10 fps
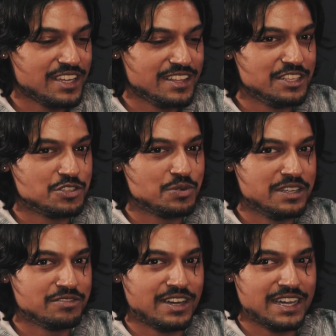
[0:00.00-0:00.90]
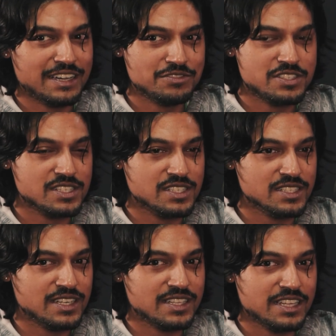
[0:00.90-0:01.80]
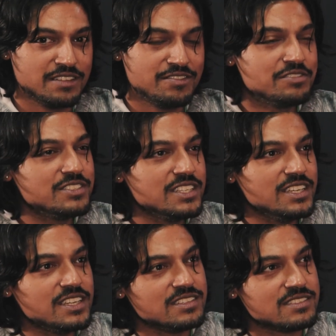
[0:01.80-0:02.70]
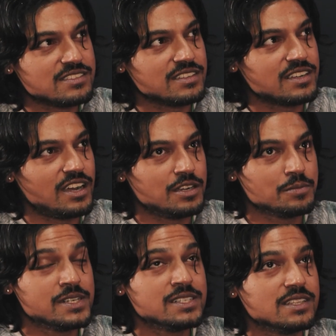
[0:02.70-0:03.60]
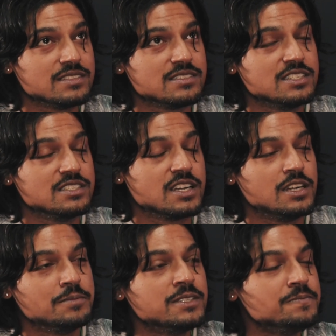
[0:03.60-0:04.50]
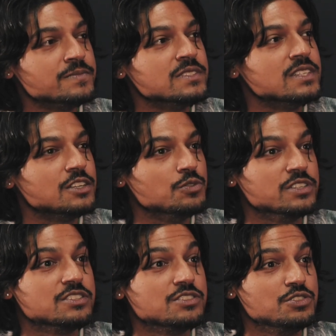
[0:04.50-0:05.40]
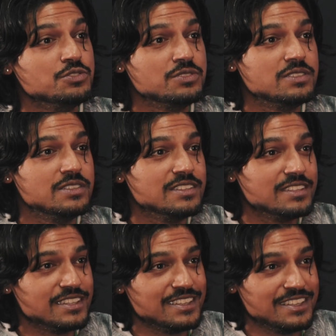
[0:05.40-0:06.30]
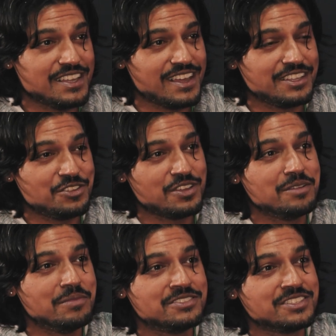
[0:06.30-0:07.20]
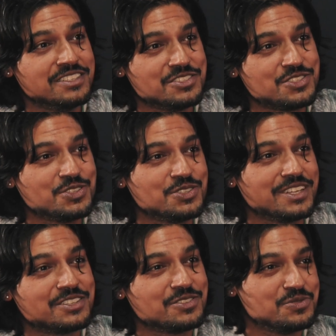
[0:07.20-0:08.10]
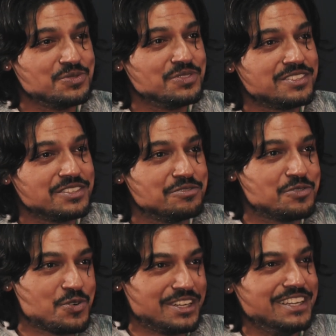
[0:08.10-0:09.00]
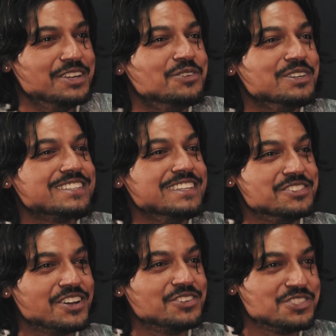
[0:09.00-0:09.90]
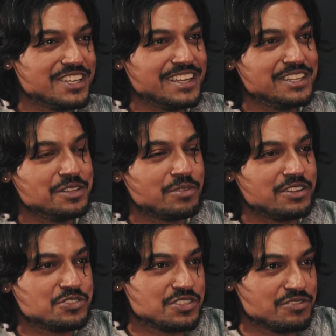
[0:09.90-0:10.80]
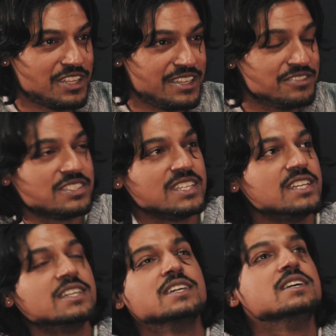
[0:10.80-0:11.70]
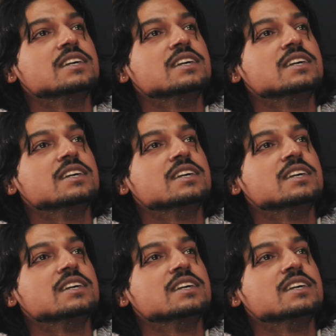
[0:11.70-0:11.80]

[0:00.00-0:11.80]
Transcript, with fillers: And then 25 to I think 50 is karma. That's the stage of karma, which is you. I think you had mentioned this too. Like till 40 was indulging in the pleasures of life, mm-hmm.